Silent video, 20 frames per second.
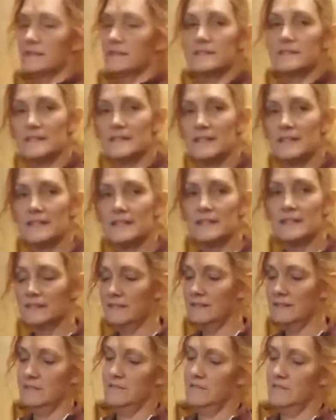
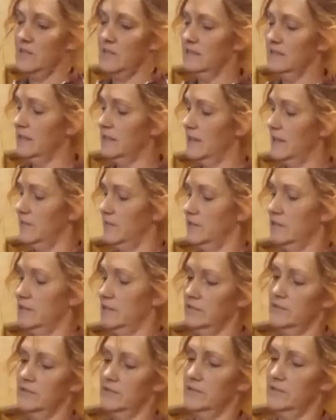skin and
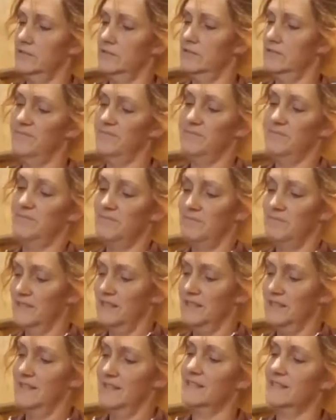leather, they're the
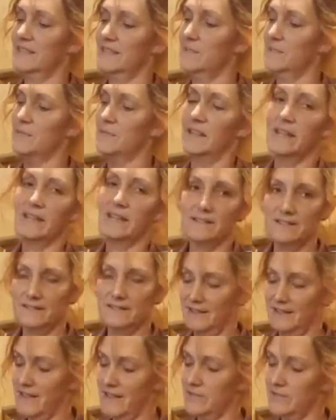same thing,
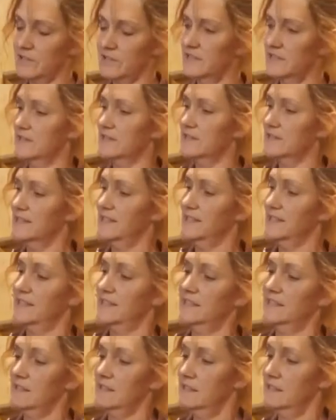leather is
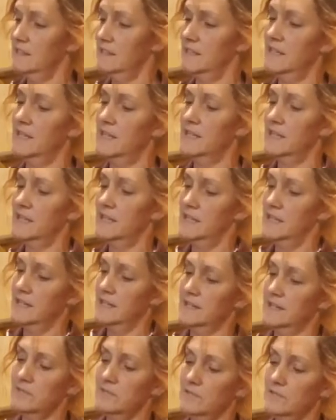skin.
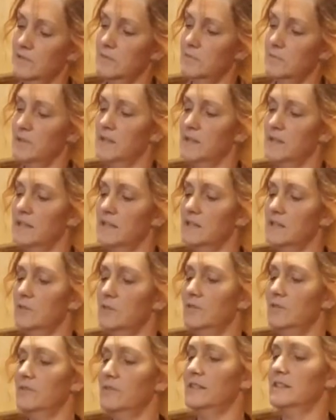This would be the
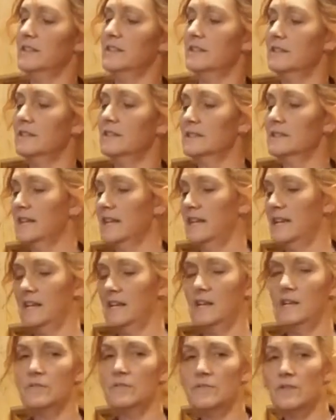equivalent to
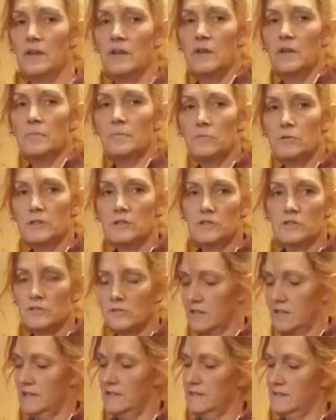say of
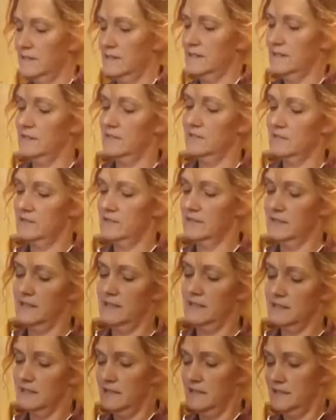moisturizing your
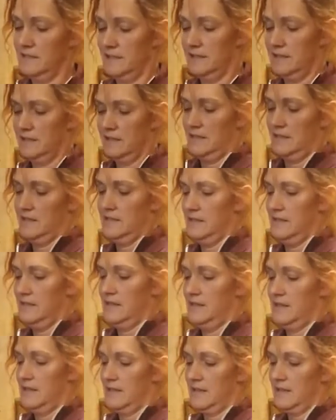skin
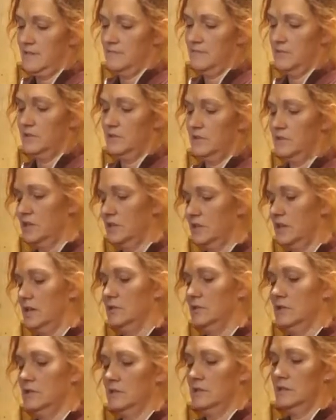after a
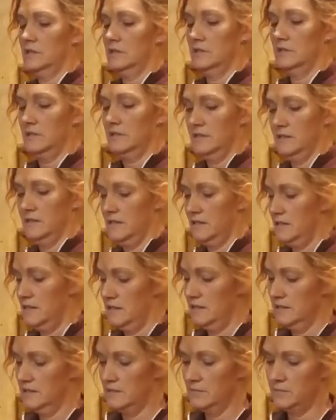shower.
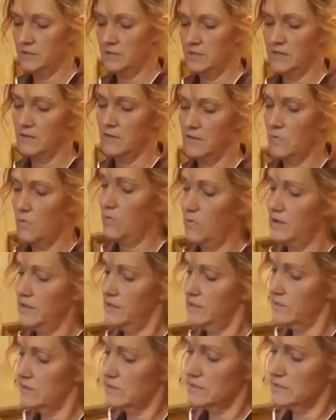You're putting
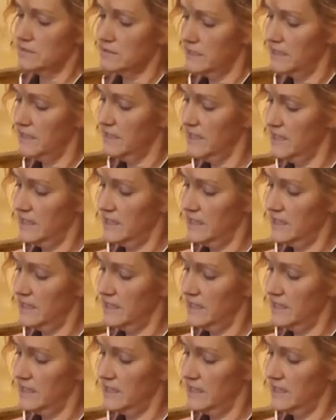oils